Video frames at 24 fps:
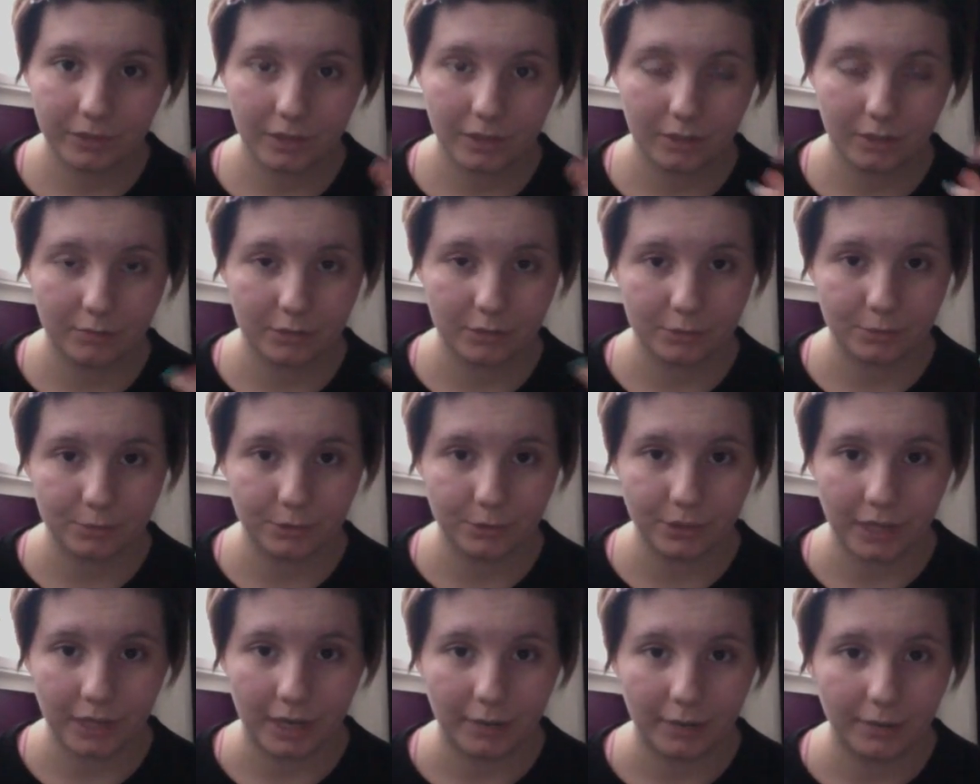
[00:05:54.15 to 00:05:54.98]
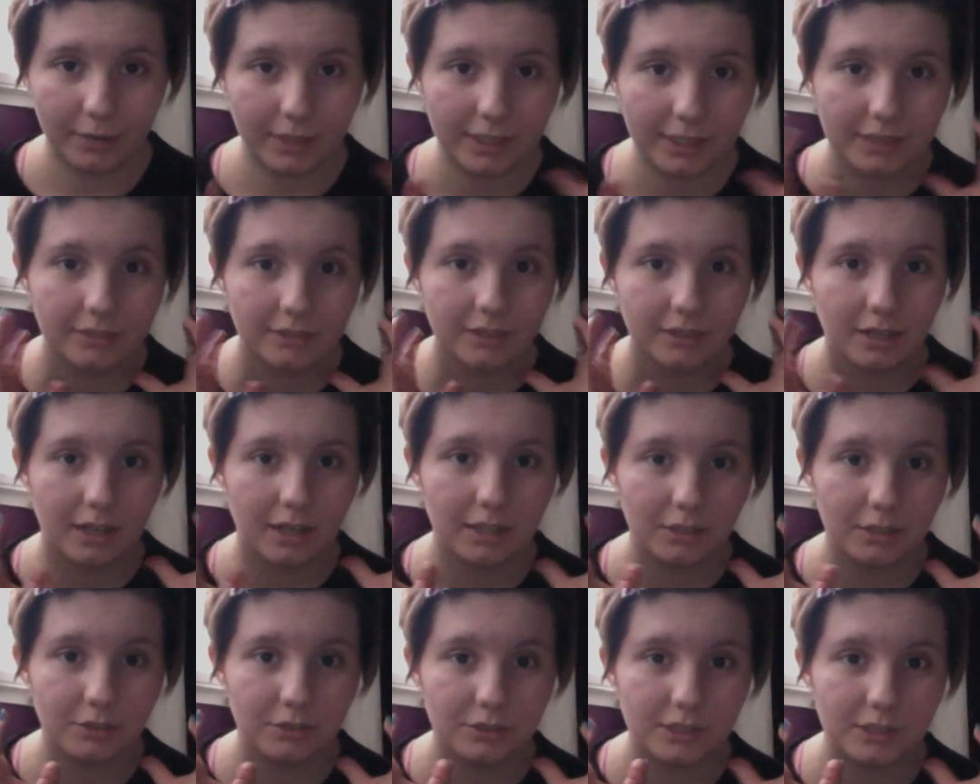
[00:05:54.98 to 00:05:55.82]
I must point out, I
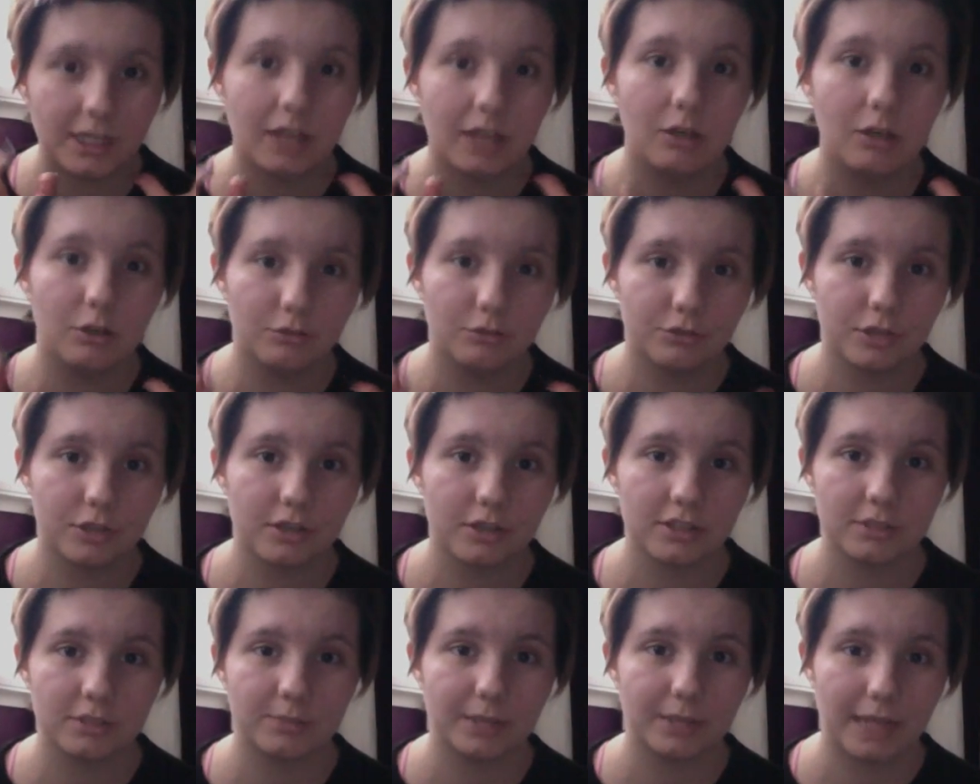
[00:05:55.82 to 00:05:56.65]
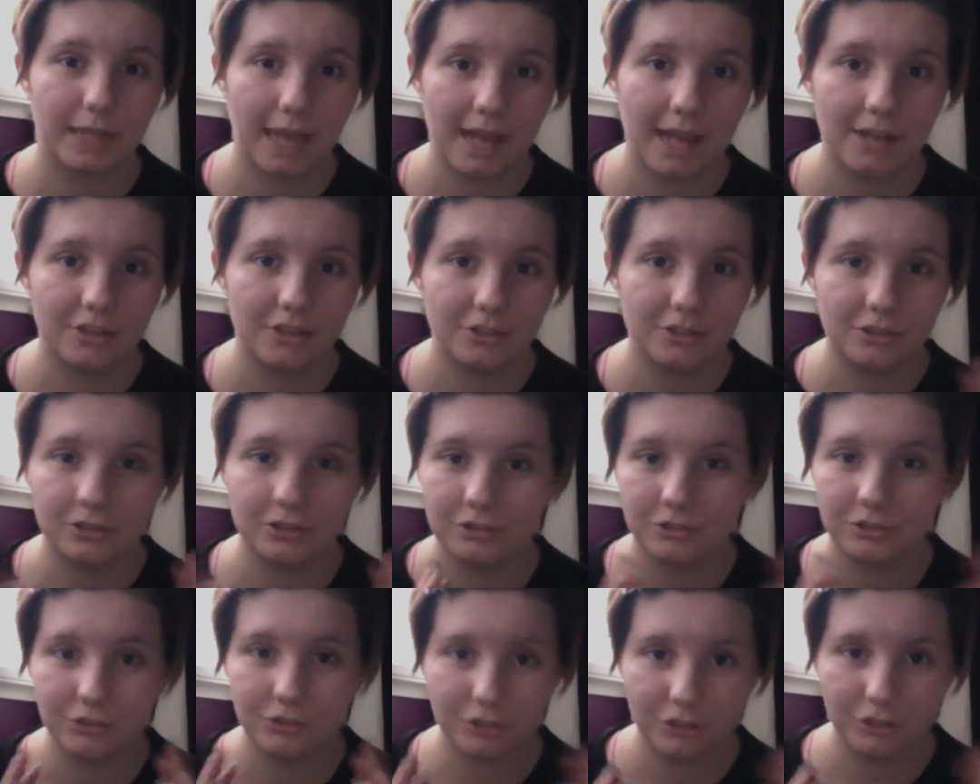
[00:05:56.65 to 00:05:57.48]
used to get a lot of jerks in my head
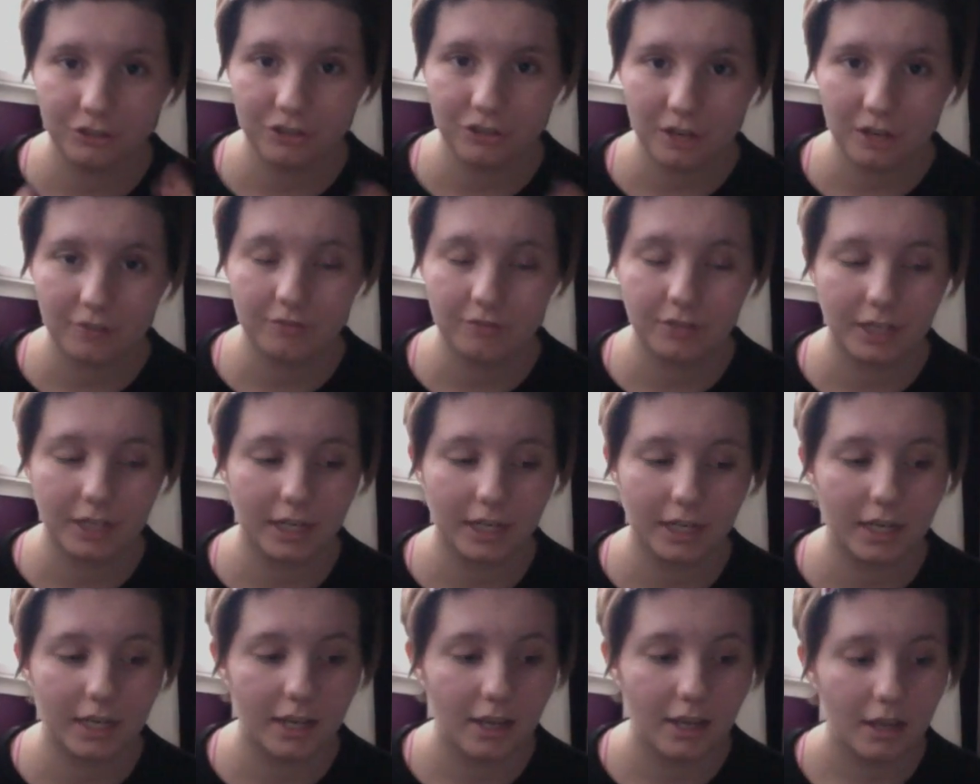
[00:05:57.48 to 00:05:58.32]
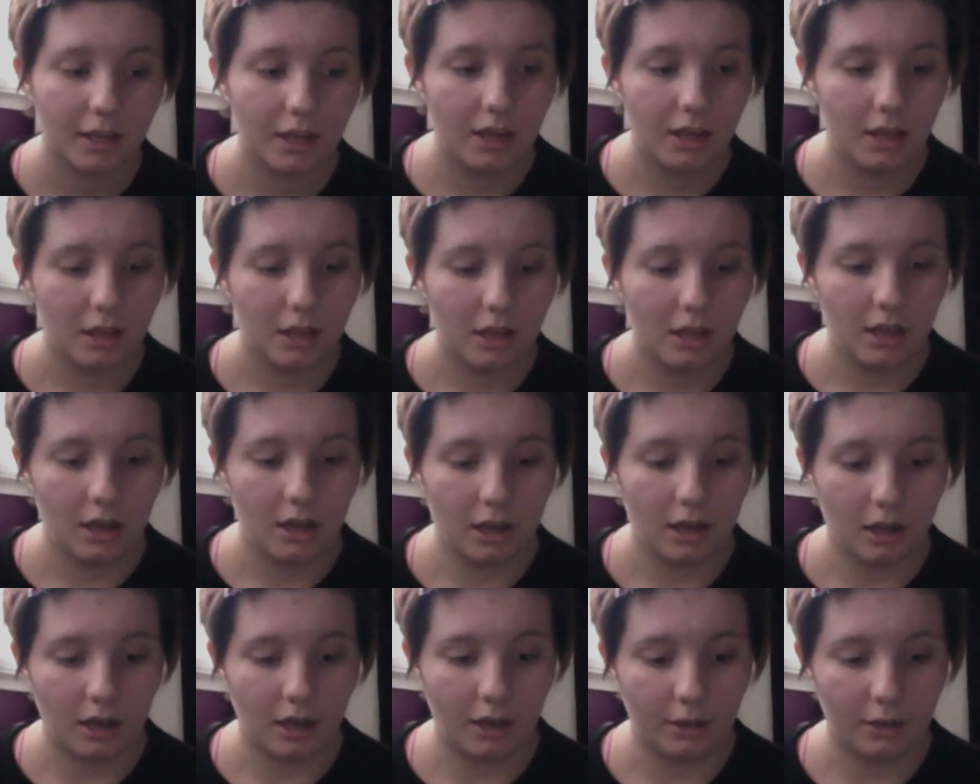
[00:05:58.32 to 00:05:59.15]
just generally,
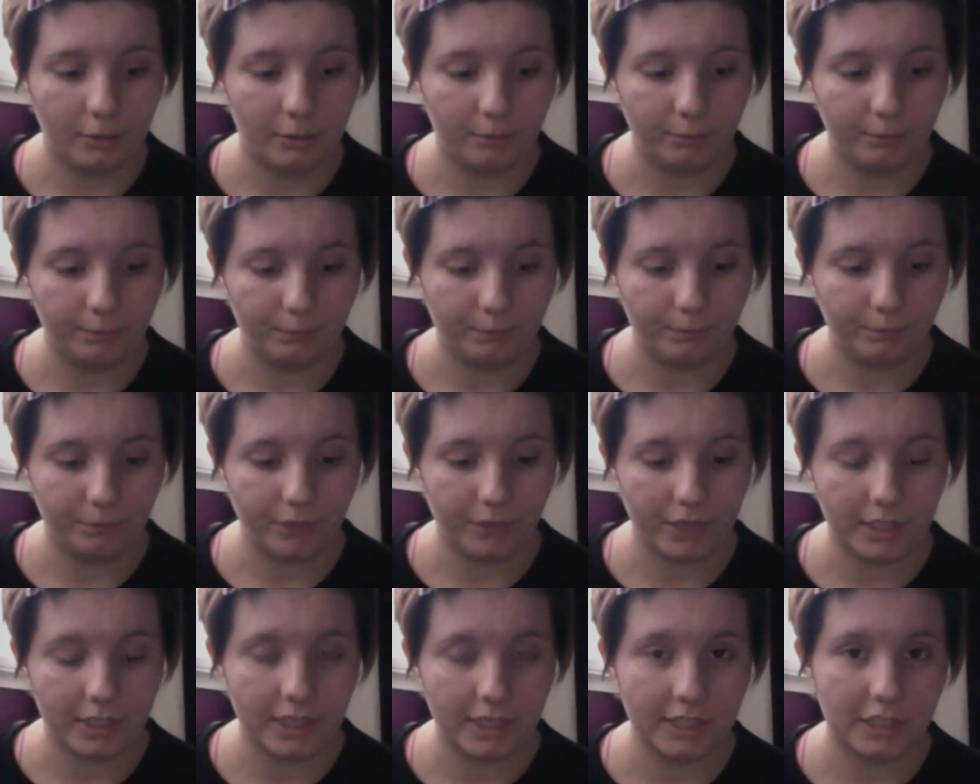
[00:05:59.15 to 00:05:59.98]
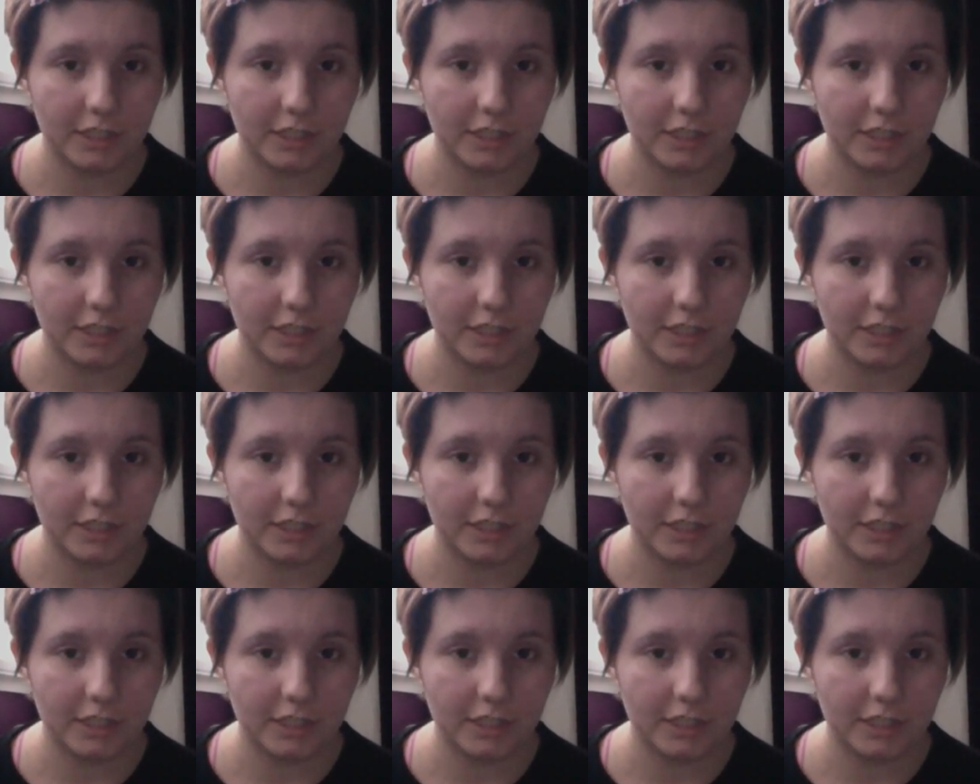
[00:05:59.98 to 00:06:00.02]
and then it